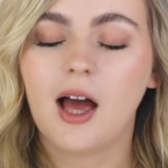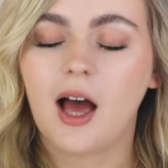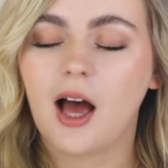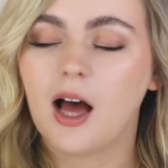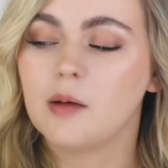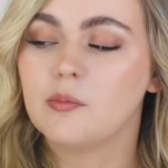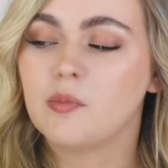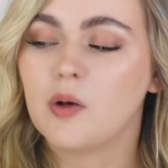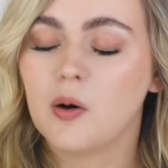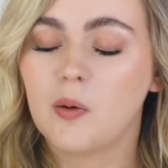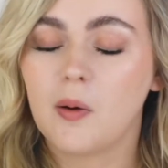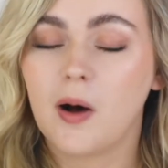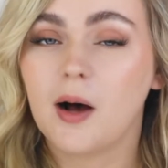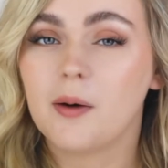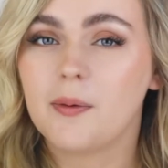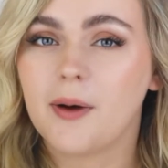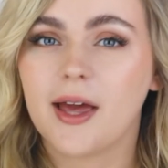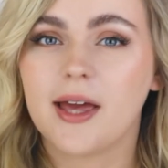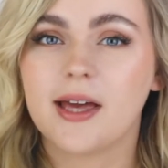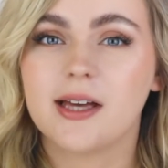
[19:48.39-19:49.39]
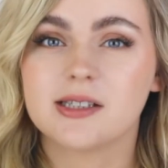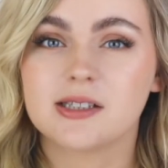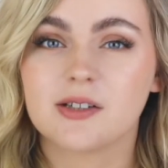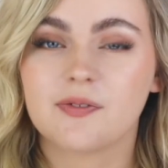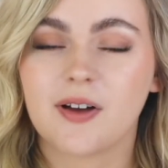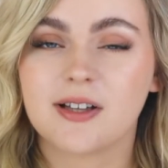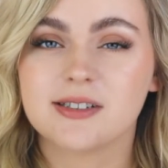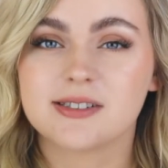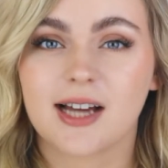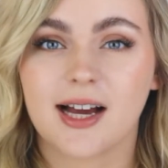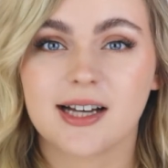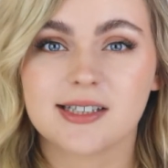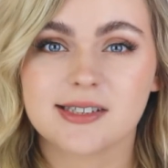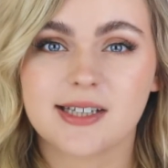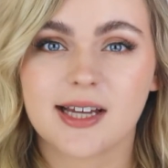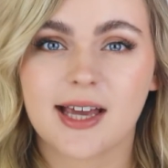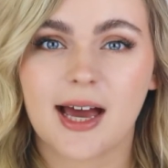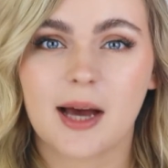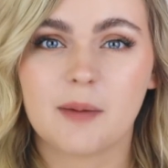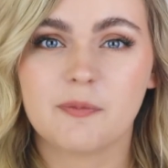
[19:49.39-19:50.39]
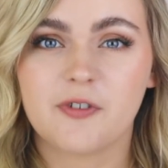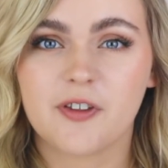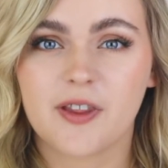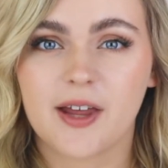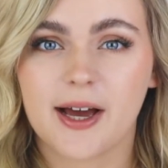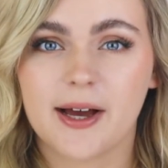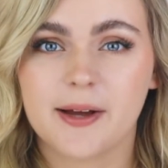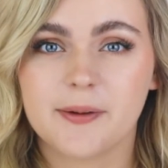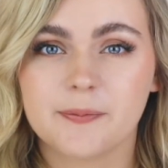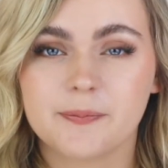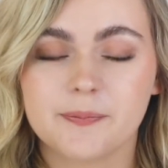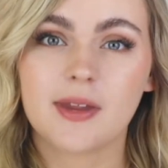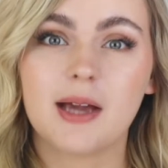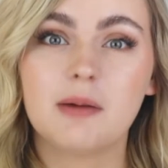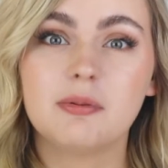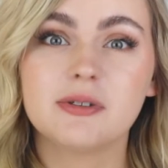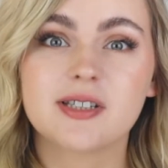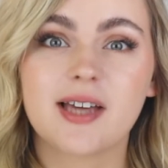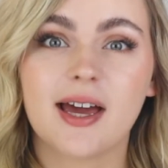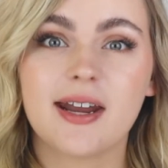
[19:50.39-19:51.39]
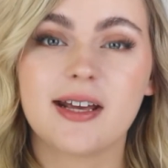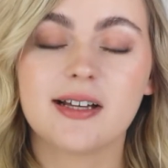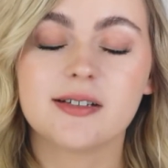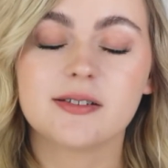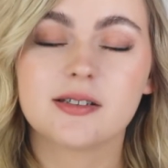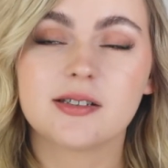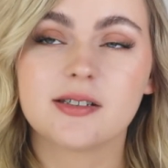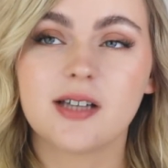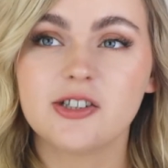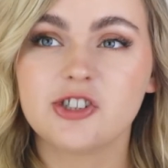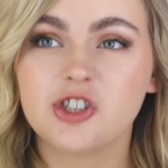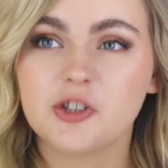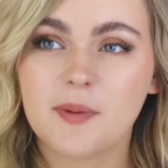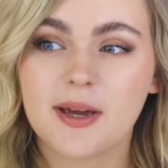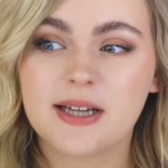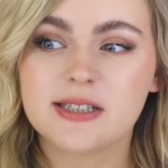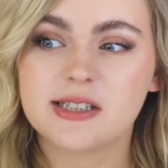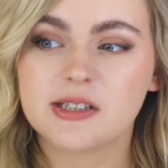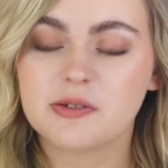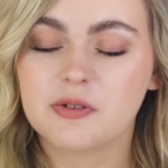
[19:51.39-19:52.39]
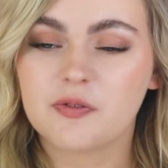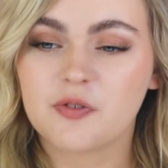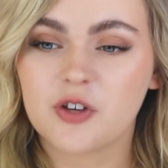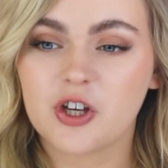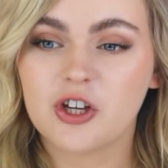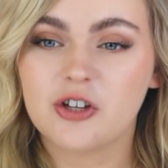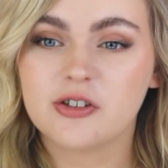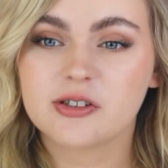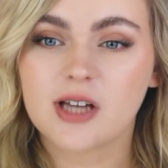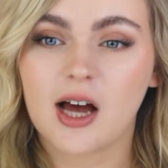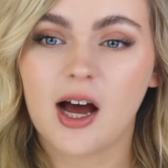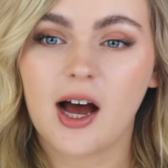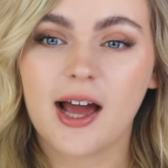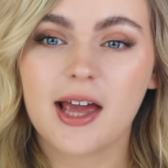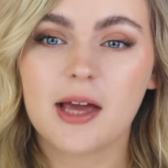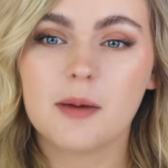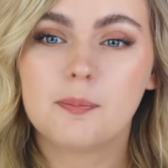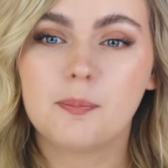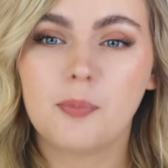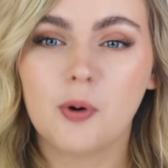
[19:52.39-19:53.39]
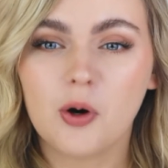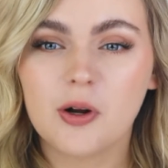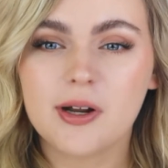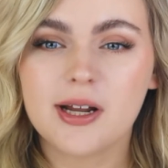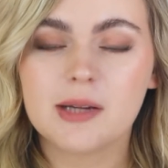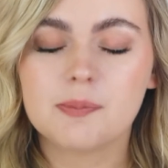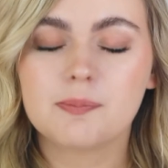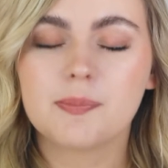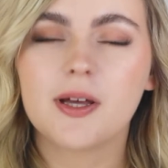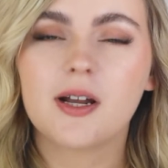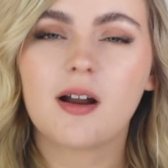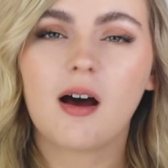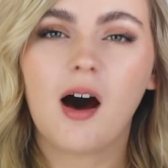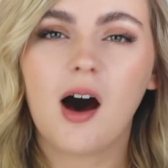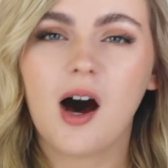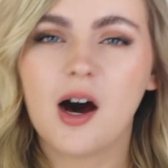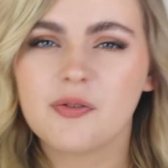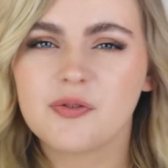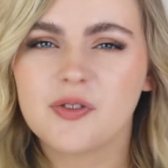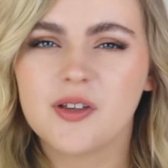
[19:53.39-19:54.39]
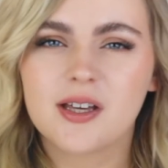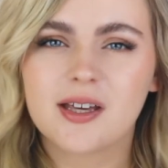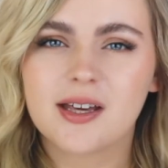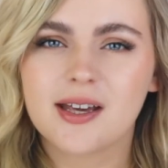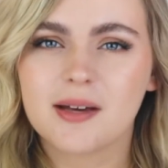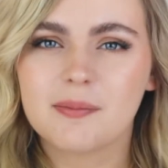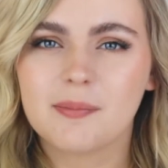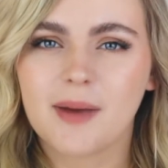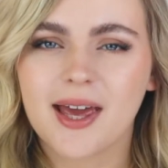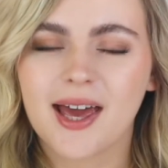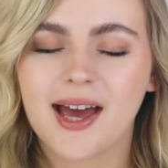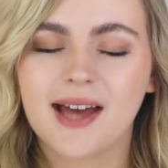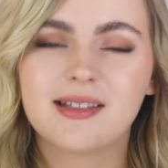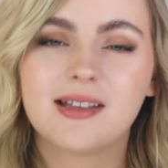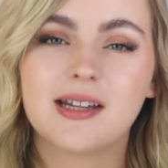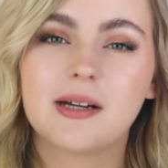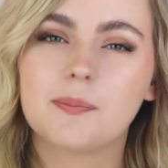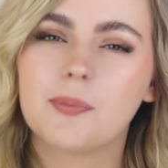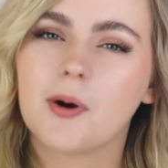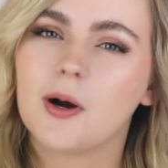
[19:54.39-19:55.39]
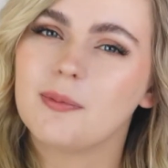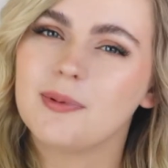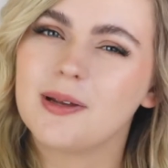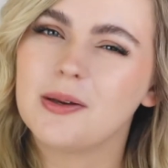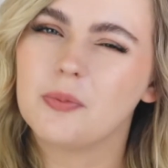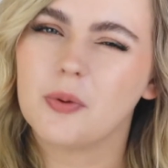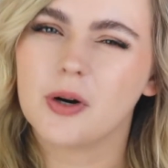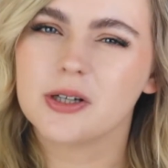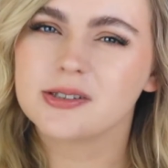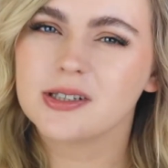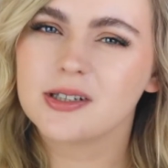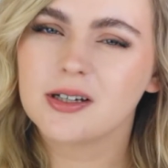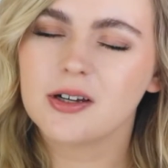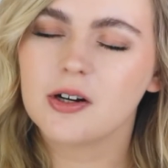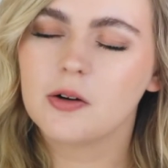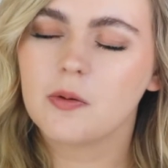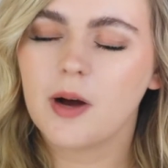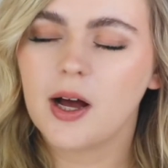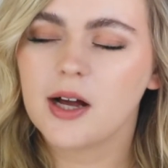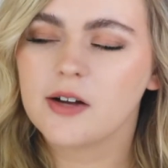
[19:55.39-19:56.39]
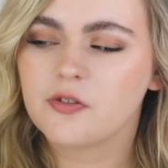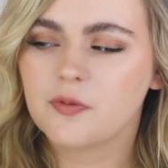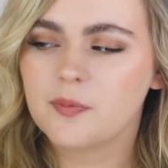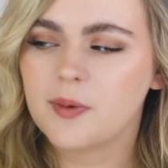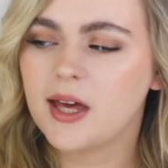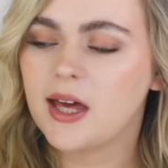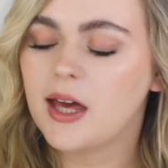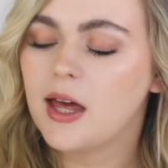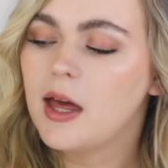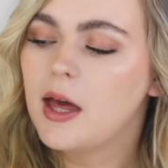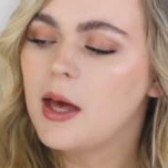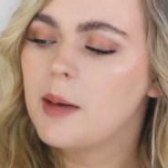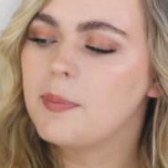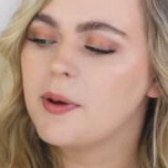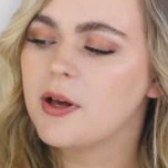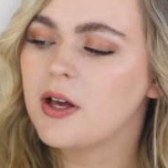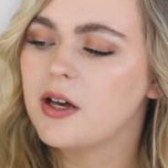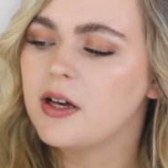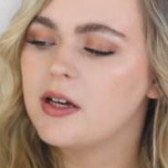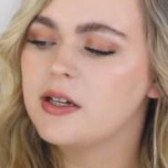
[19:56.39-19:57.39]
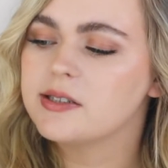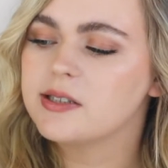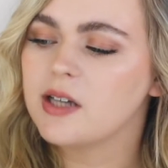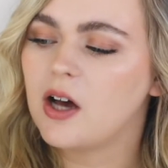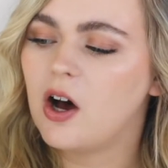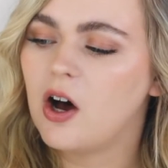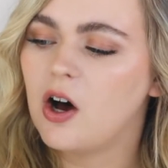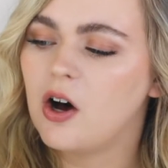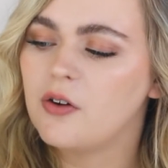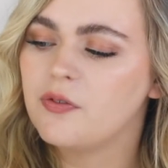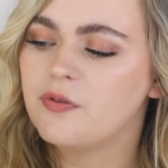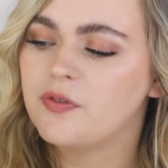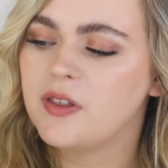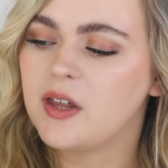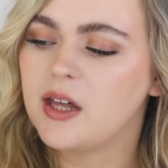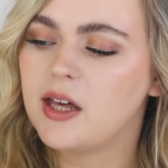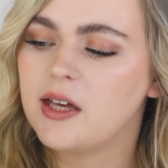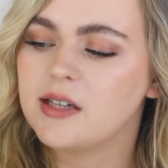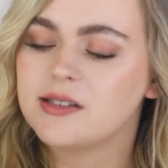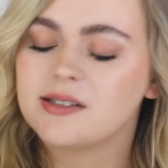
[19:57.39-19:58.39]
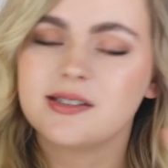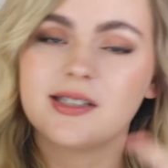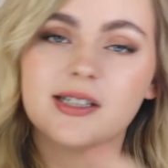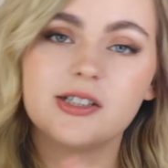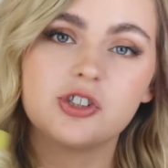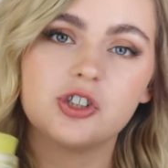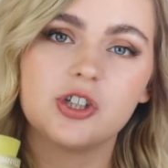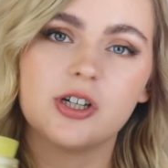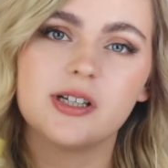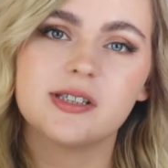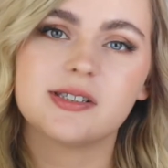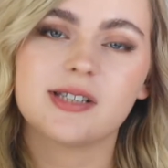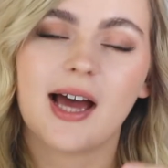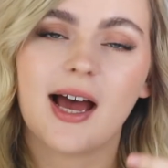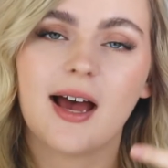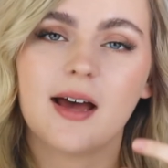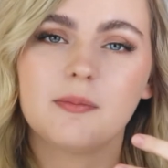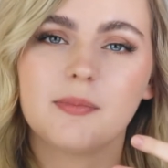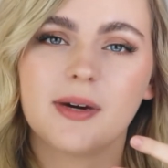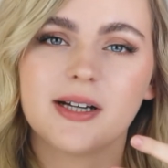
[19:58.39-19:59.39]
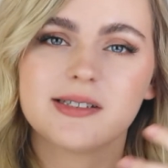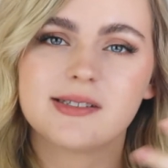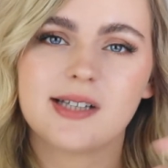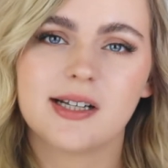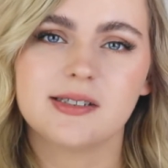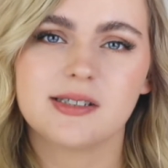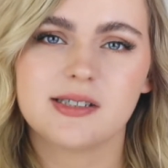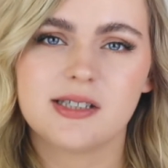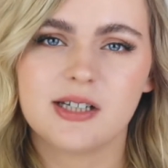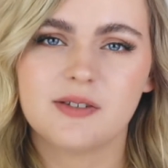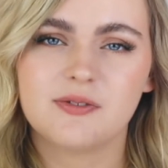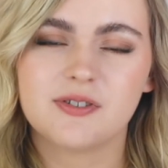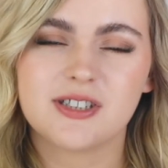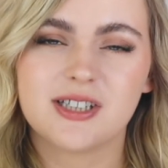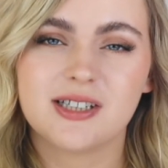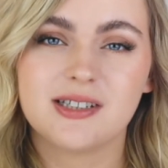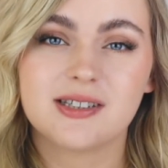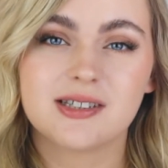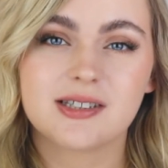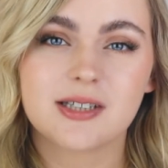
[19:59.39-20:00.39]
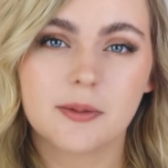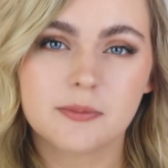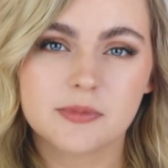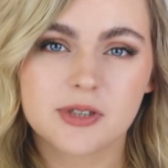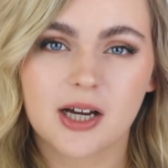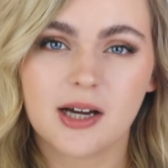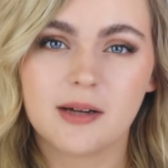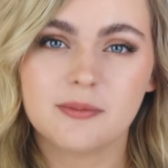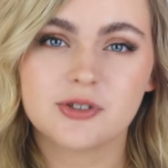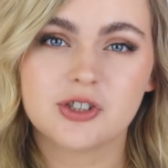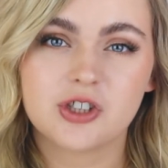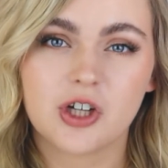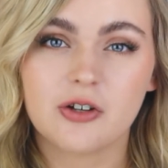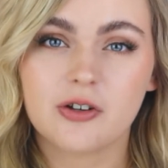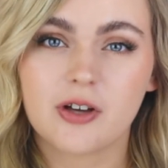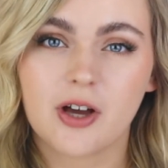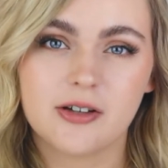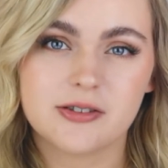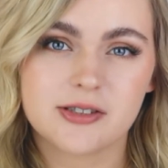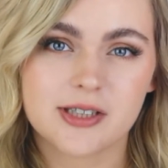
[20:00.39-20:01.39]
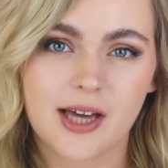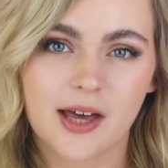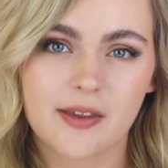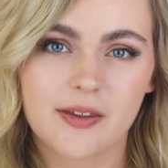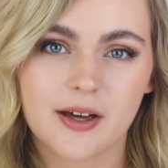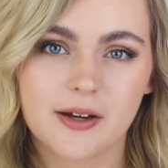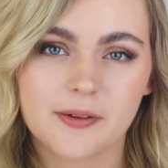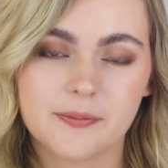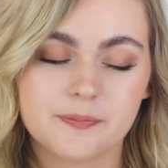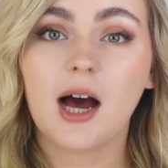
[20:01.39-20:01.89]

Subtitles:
Huawei is a fantastic app for that. It was getting such amazing reviews. I bought it, but half thinking in my head that it probably wasn't going to work for me because of the citrus, and my sensitivities sometimes don't go together.